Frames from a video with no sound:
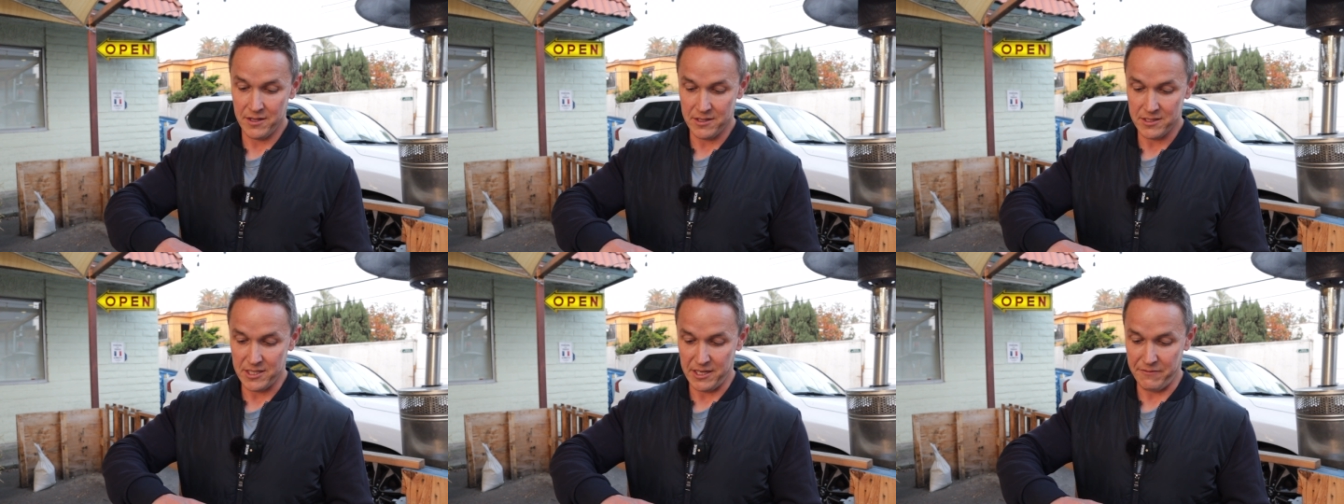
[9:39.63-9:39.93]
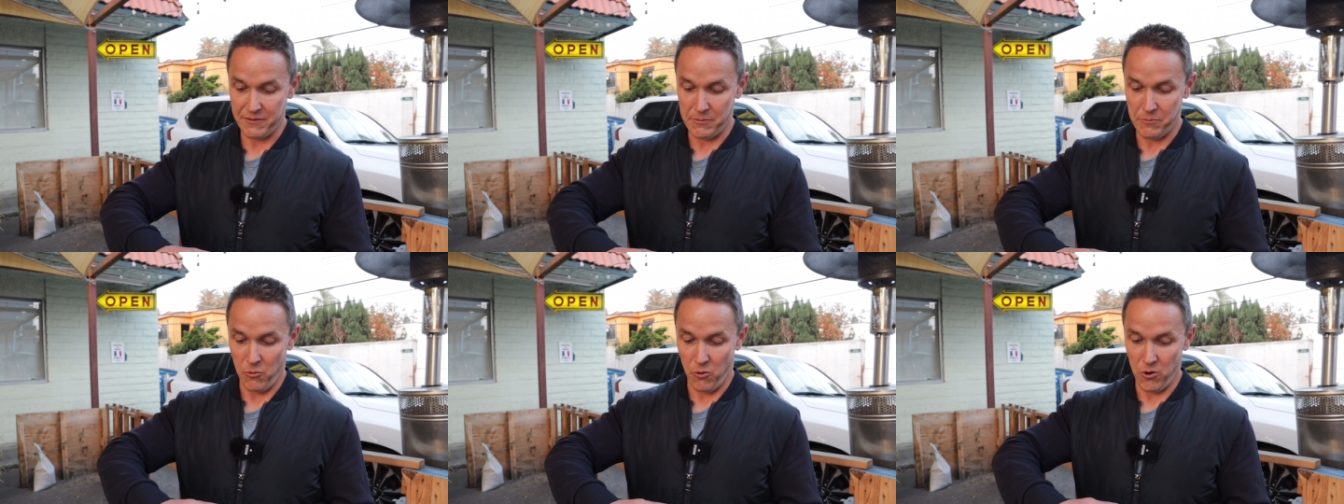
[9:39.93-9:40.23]
It's
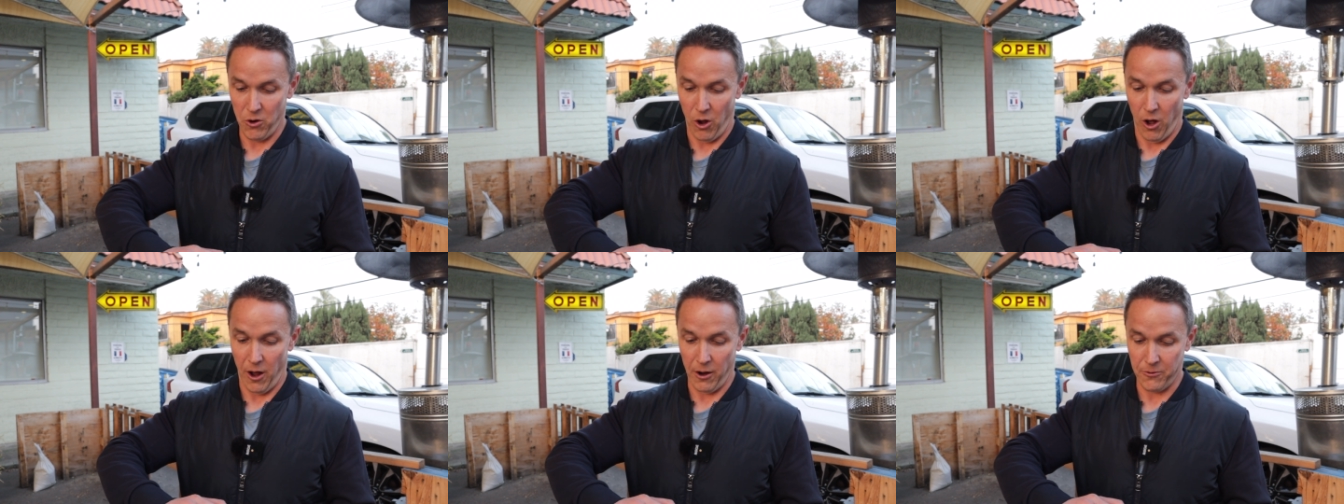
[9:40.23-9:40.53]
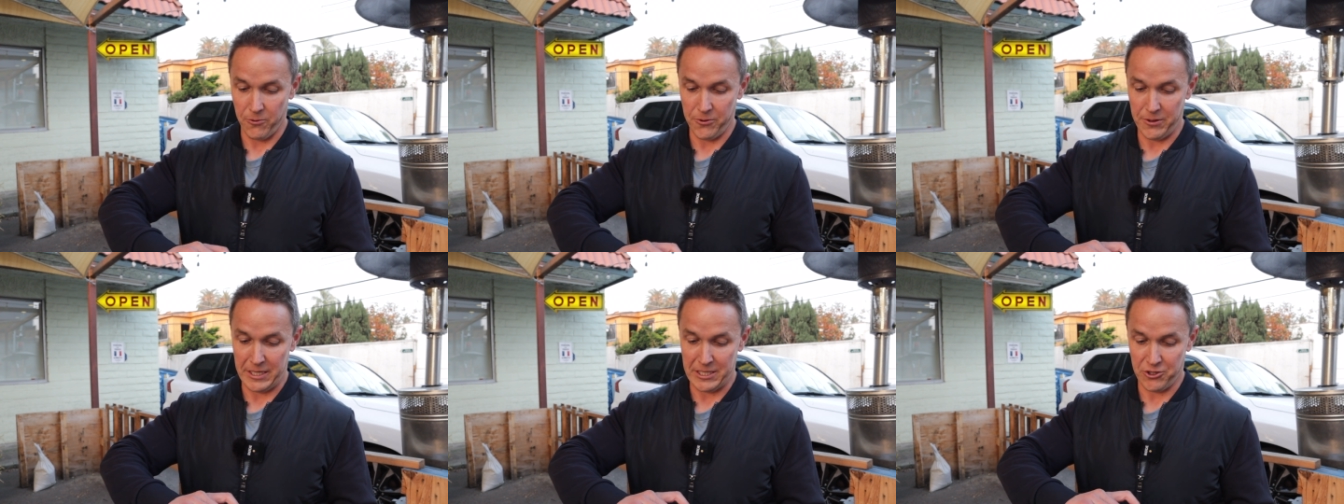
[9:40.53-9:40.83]
even more
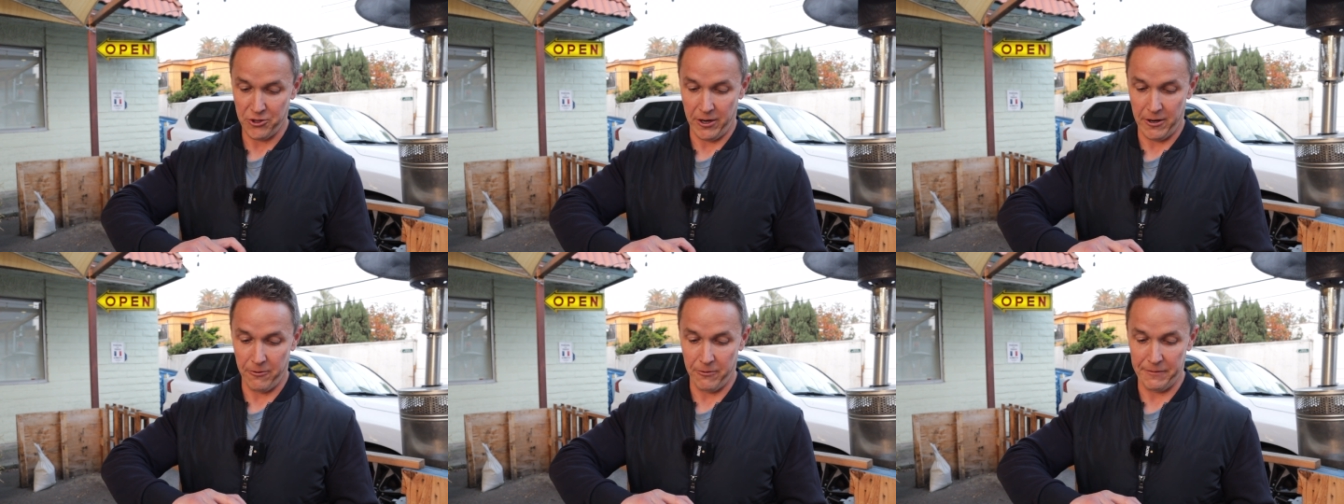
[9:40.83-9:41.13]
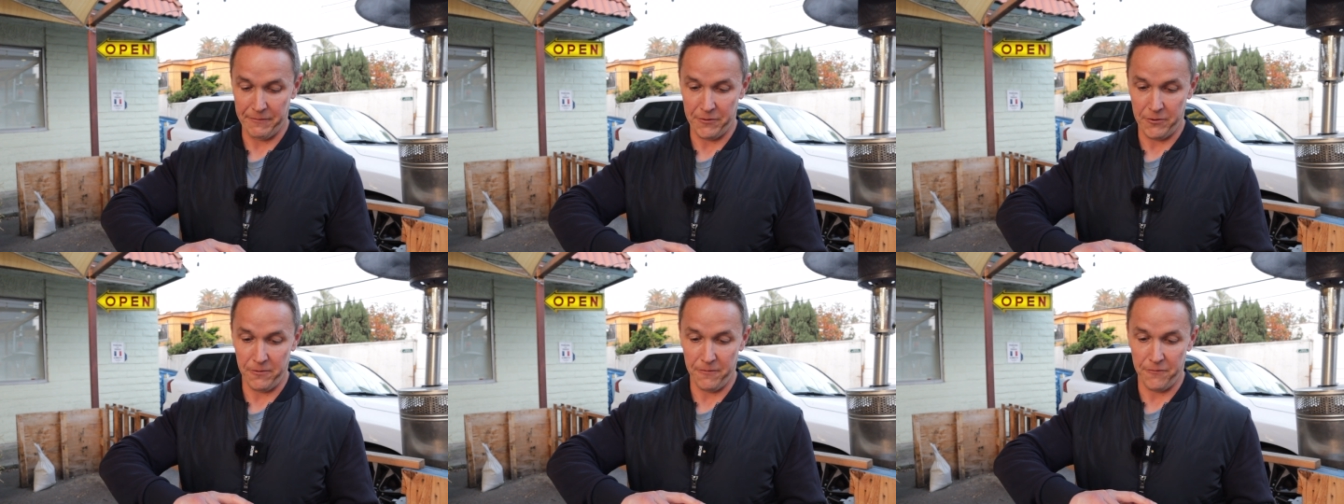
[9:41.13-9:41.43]
awkward than trying to
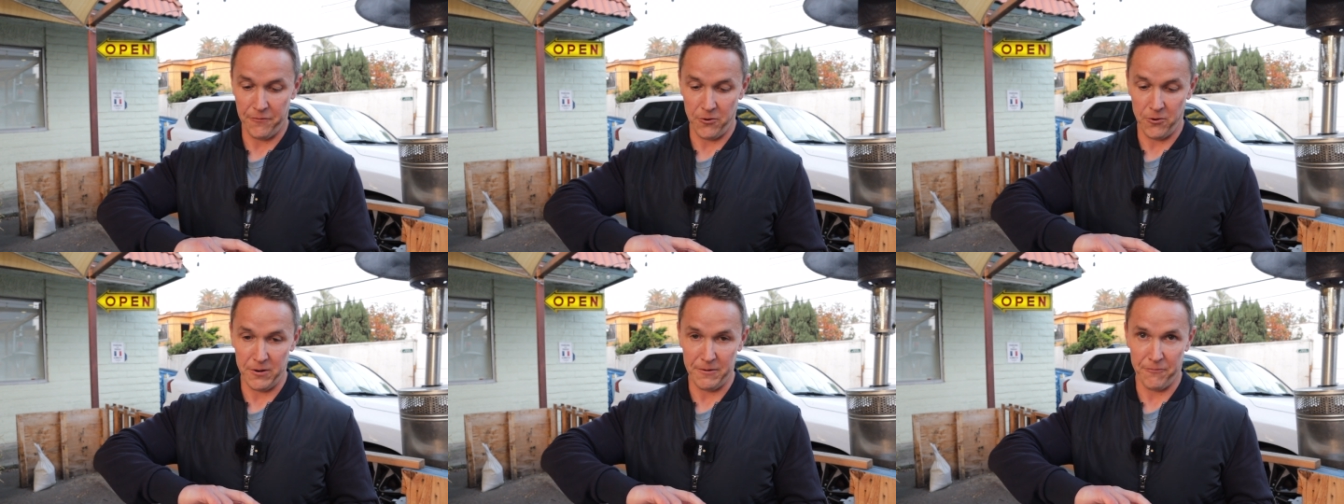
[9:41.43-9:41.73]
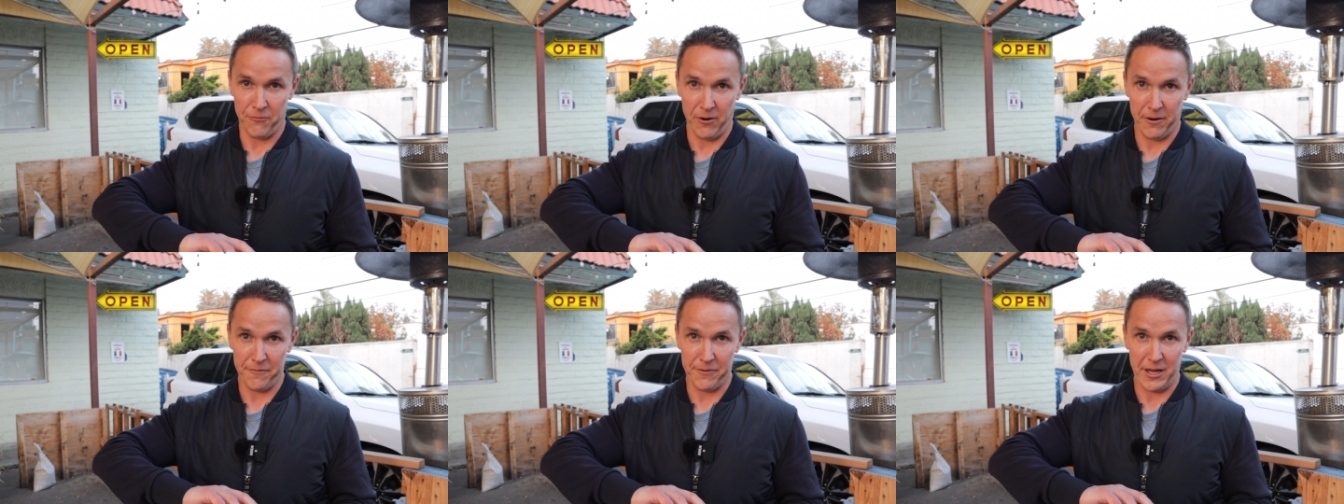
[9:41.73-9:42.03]
review food in
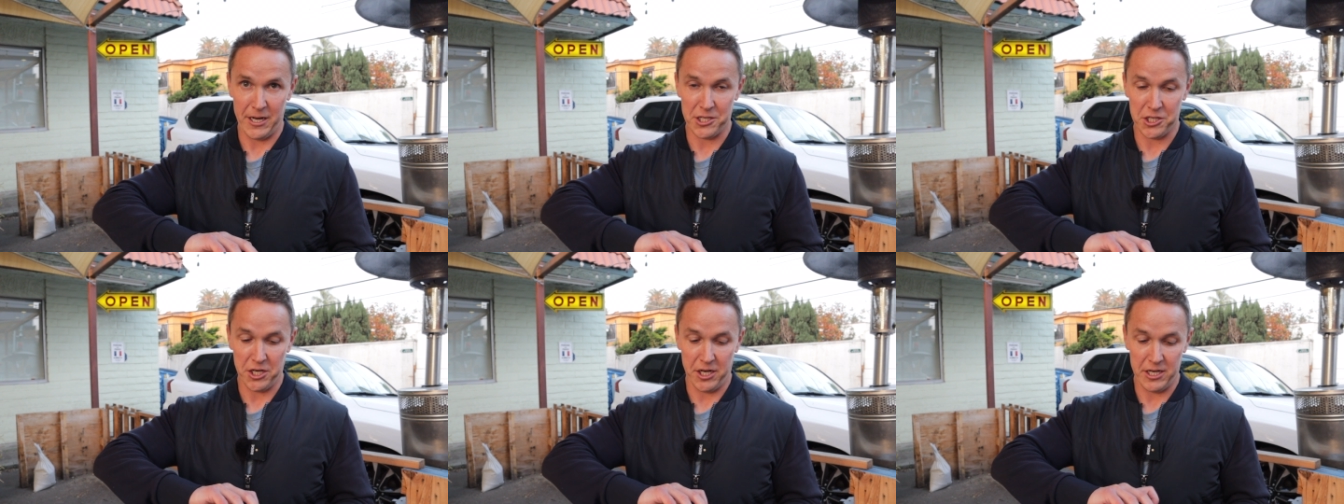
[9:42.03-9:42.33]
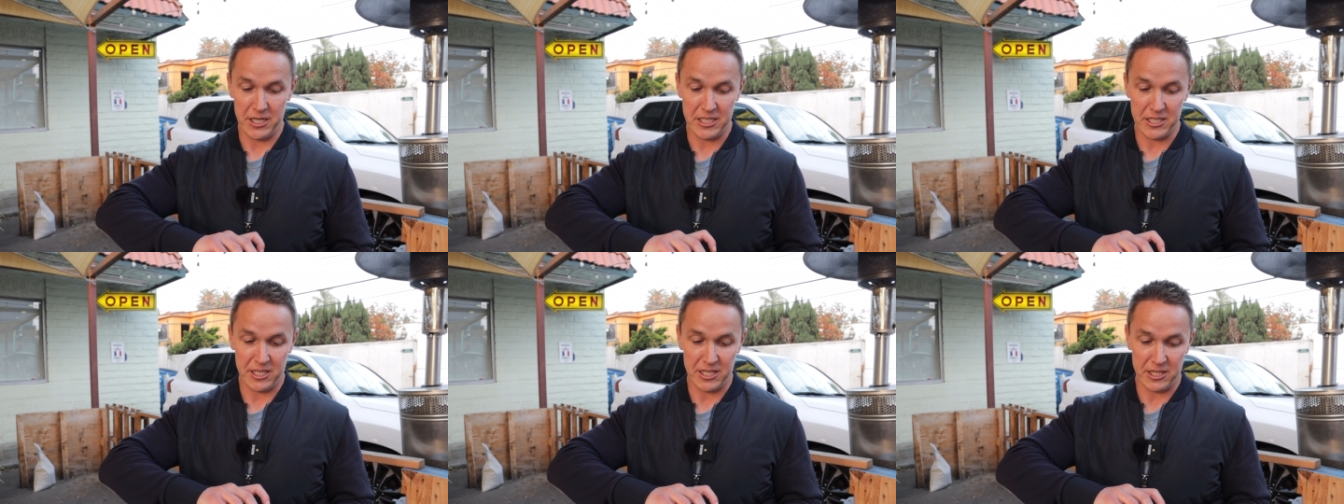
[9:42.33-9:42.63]
front of that
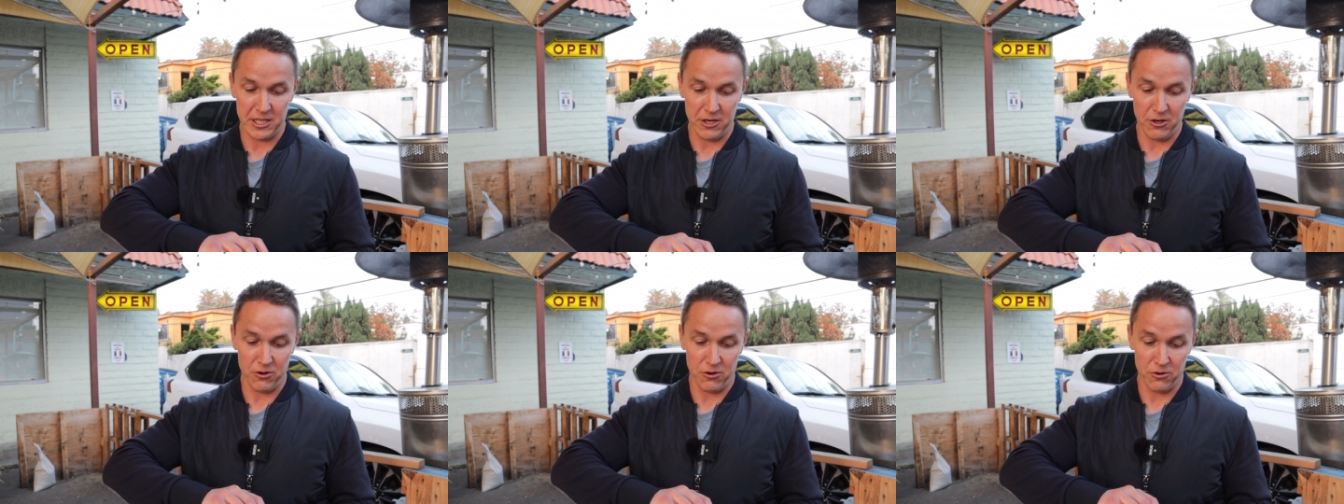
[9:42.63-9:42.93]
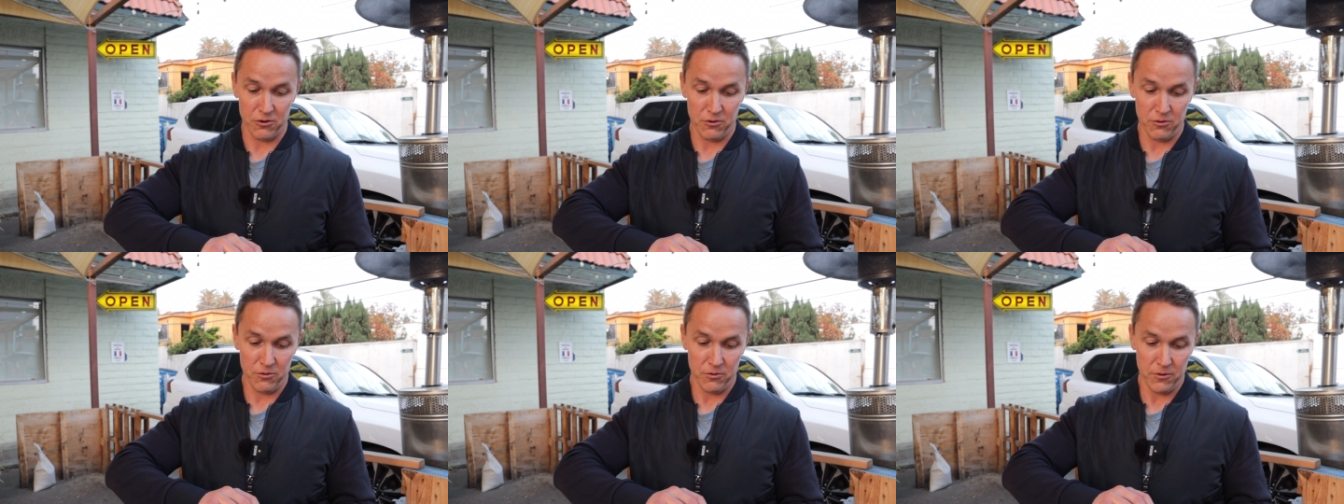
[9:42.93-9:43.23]
Chinese
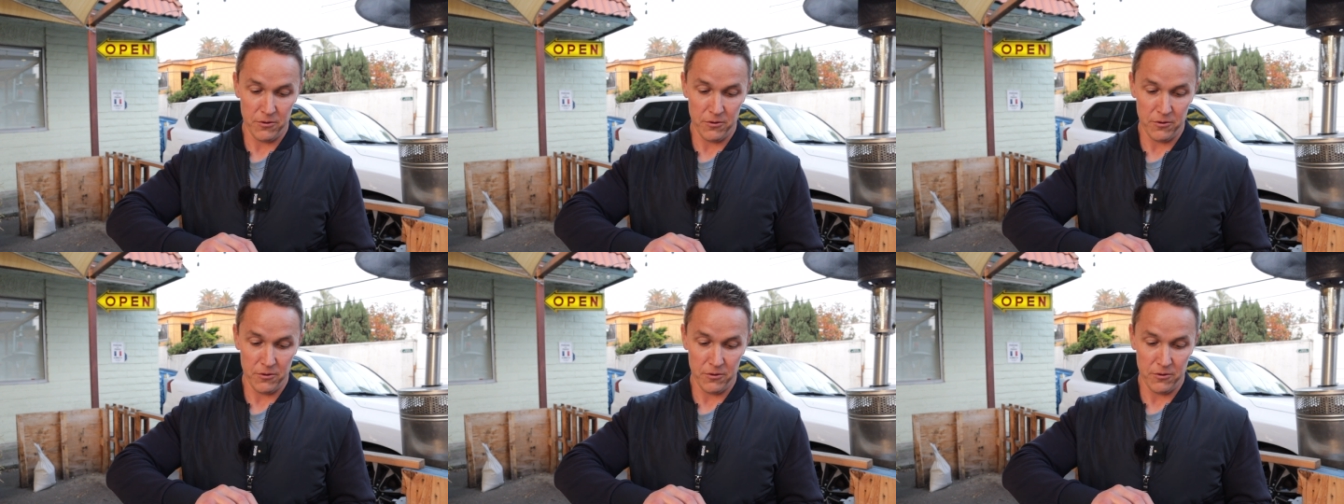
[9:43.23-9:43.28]
theater.